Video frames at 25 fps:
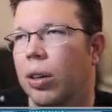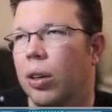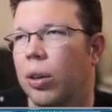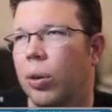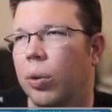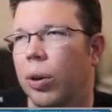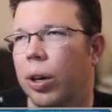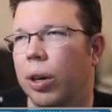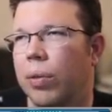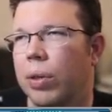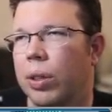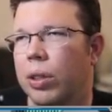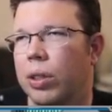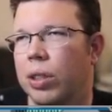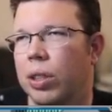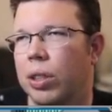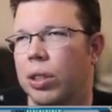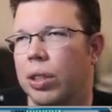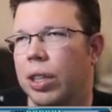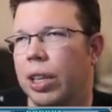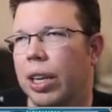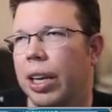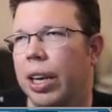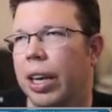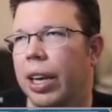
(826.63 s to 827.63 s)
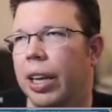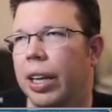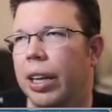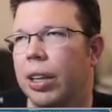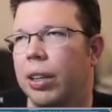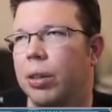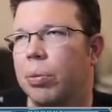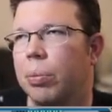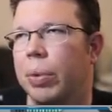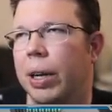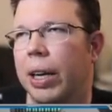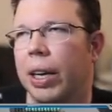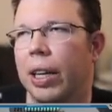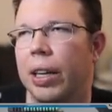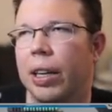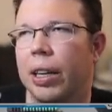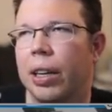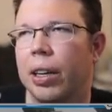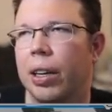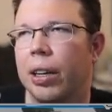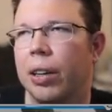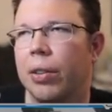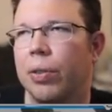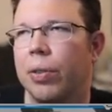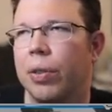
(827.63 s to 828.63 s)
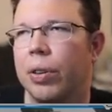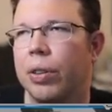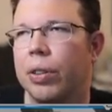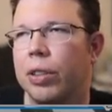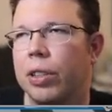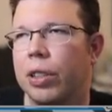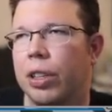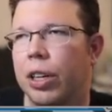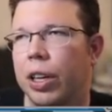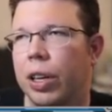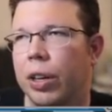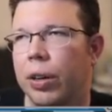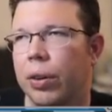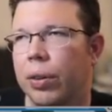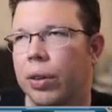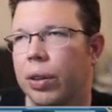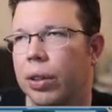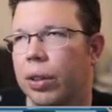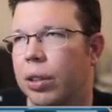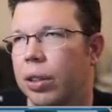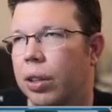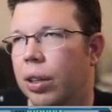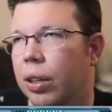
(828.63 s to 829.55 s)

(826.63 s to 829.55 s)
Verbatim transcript: Ooh, we almost just killed Malak on the first go.